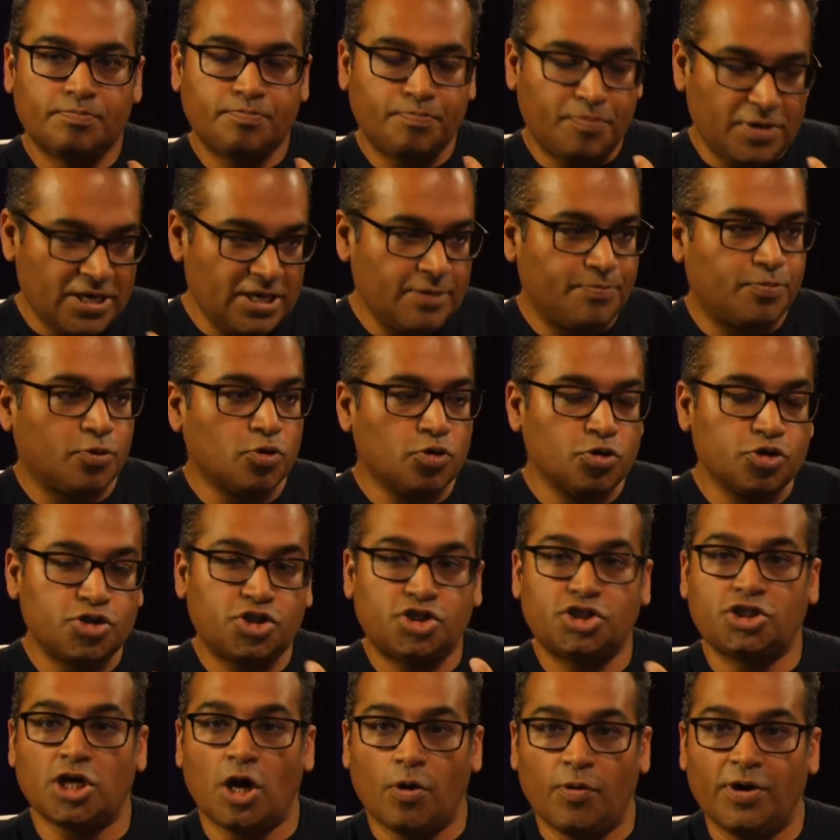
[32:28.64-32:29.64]
people
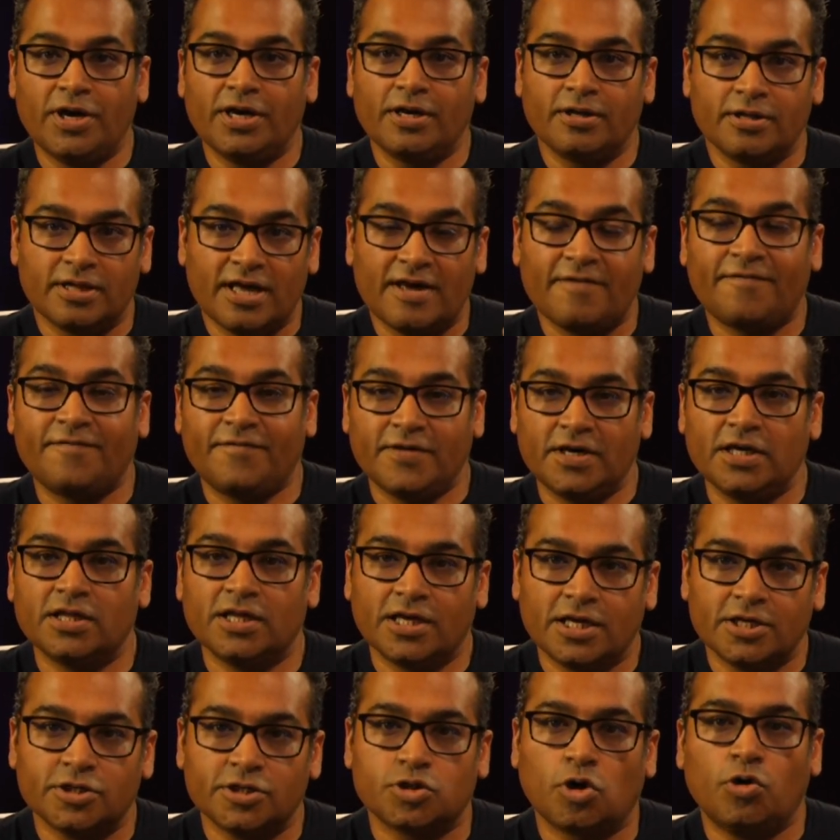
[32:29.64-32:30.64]
showing their
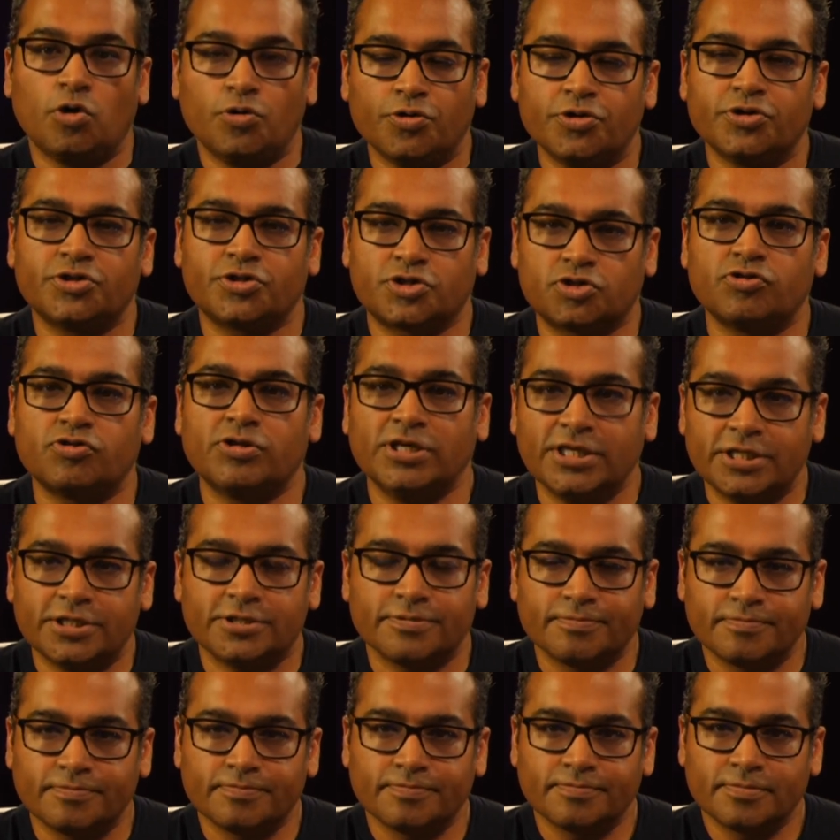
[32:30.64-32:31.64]
feelings on the street.